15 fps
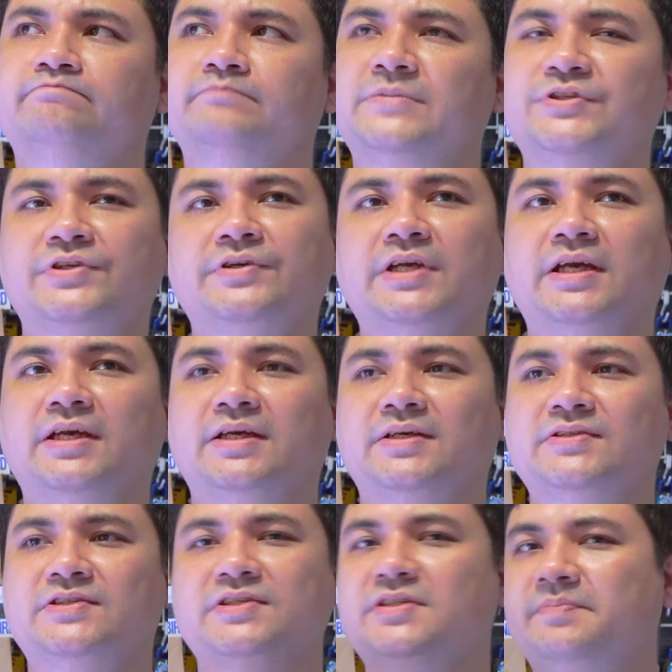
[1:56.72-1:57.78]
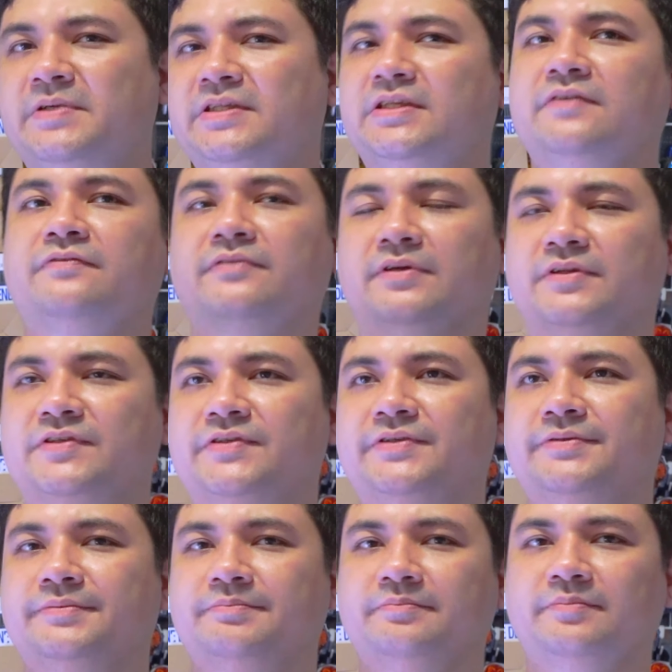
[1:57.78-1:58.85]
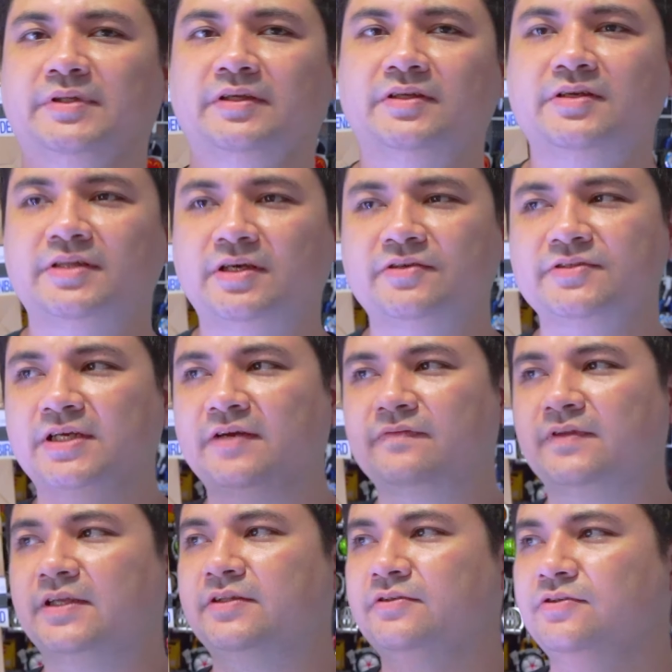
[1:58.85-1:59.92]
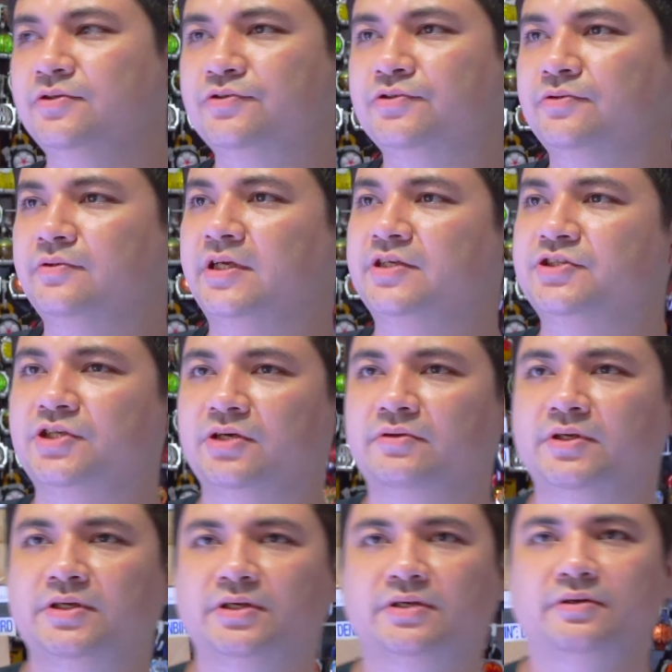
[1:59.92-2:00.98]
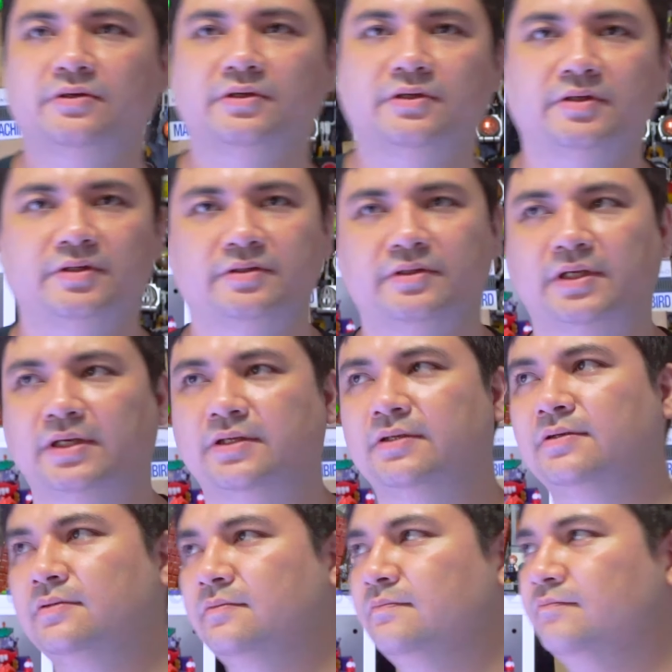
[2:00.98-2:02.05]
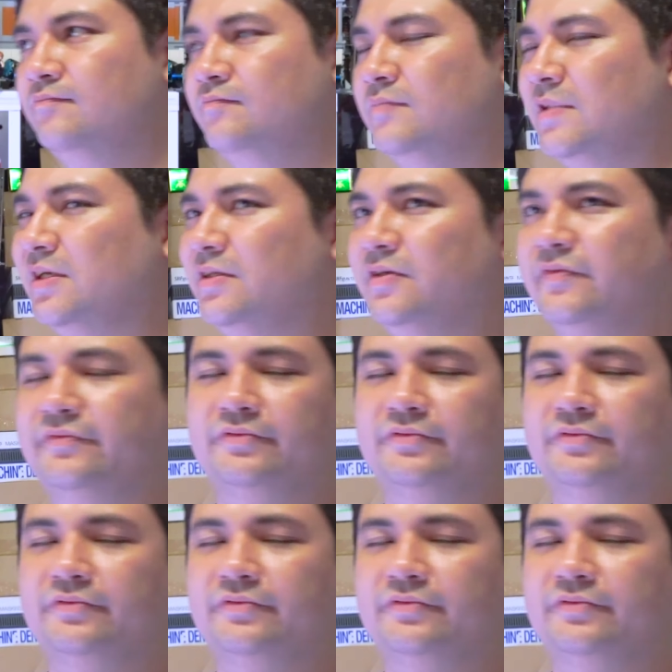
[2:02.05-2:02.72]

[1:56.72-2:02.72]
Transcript: It was okay, it was just a bit different. They also have like the usual like cherry cola and like other